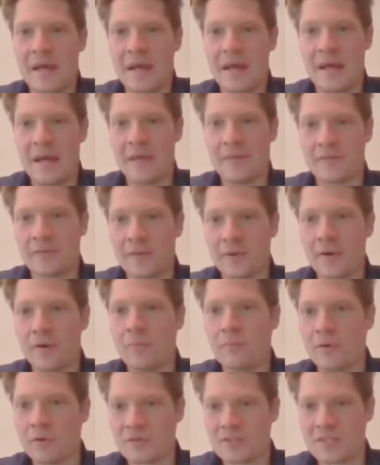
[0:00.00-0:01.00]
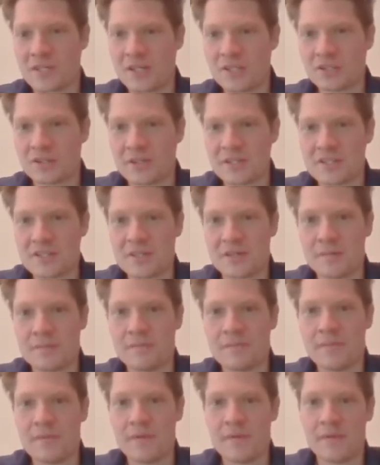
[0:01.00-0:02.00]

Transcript: anthropocentrism,